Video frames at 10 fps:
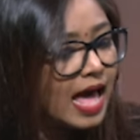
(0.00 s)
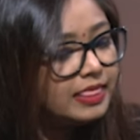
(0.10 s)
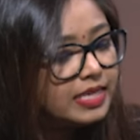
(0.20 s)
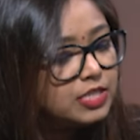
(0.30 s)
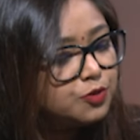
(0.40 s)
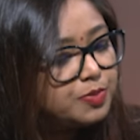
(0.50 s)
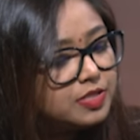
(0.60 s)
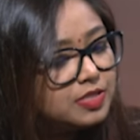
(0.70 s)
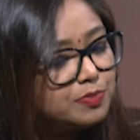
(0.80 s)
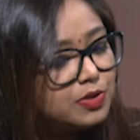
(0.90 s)
And these
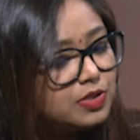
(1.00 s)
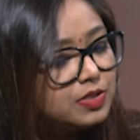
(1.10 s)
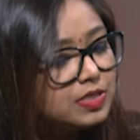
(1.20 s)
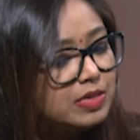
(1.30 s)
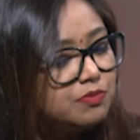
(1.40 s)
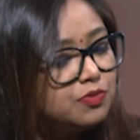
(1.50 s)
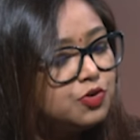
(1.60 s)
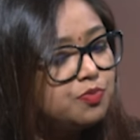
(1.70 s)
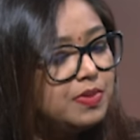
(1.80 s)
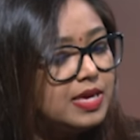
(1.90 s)
principles seem
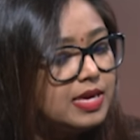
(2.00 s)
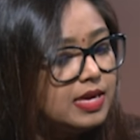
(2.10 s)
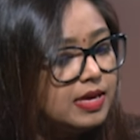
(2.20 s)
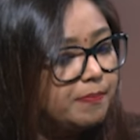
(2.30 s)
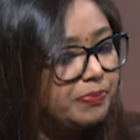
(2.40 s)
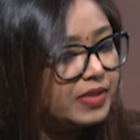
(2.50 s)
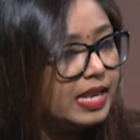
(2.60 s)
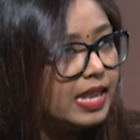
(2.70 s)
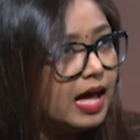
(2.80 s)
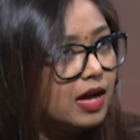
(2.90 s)
to be
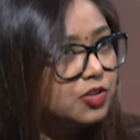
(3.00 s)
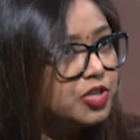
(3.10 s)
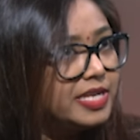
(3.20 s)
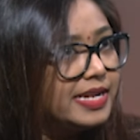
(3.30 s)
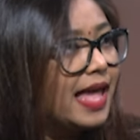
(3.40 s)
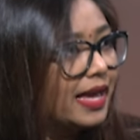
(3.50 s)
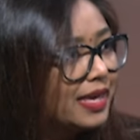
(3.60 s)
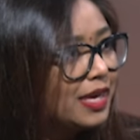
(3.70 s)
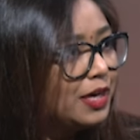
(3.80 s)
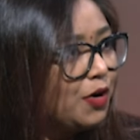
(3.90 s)
largely
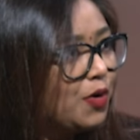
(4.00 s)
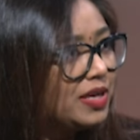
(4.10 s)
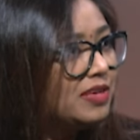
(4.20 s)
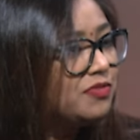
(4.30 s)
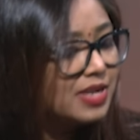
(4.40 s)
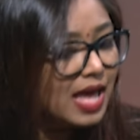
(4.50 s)
lacking or even